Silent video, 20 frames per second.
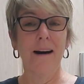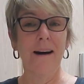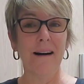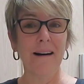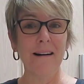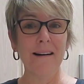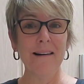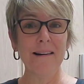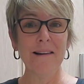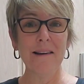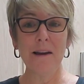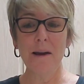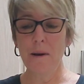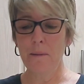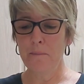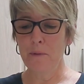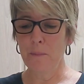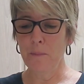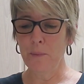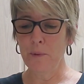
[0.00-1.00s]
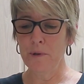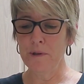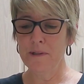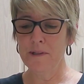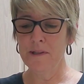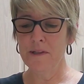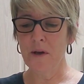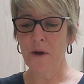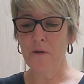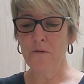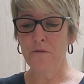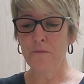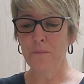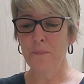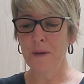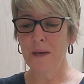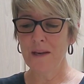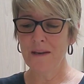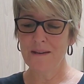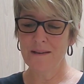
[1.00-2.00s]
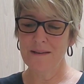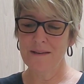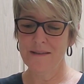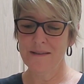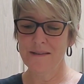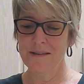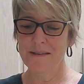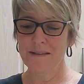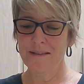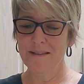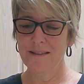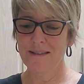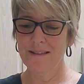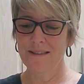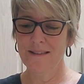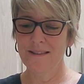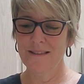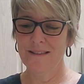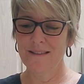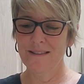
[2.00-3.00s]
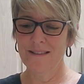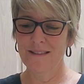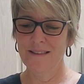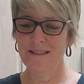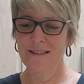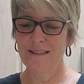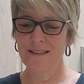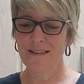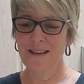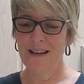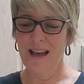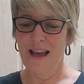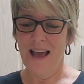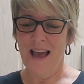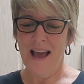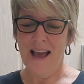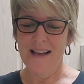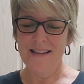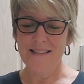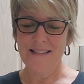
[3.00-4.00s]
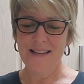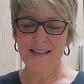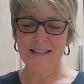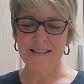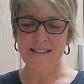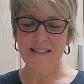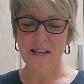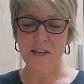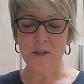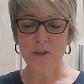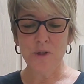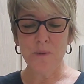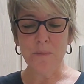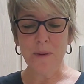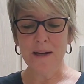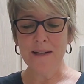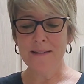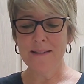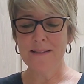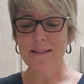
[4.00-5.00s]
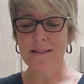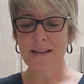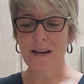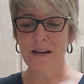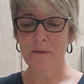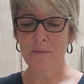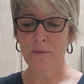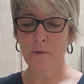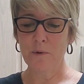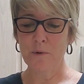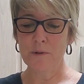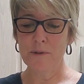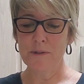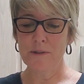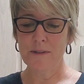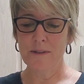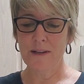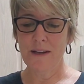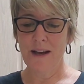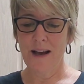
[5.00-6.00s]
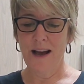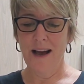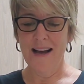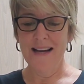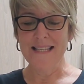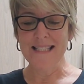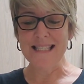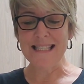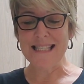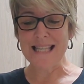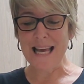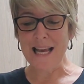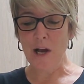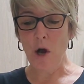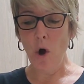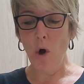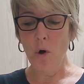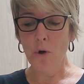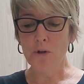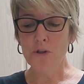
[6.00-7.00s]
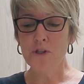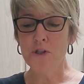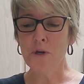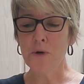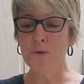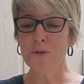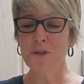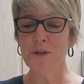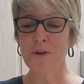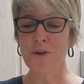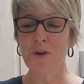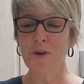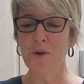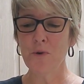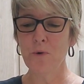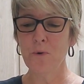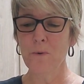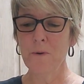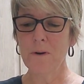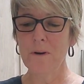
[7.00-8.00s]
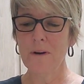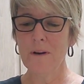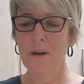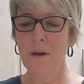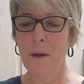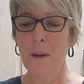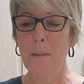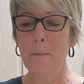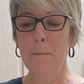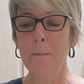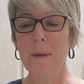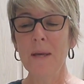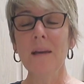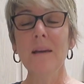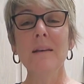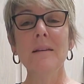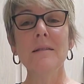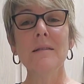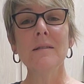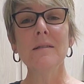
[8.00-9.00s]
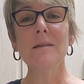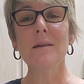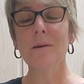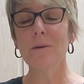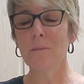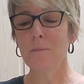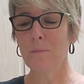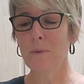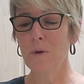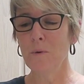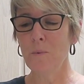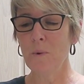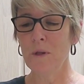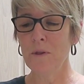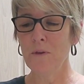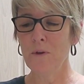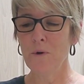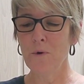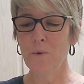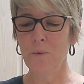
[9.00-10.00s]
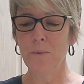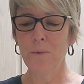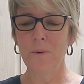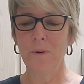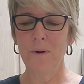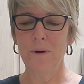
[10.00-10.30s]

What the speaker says: I am the Prince of Peace. As I said to my disciples, I say also to you, peace be with you.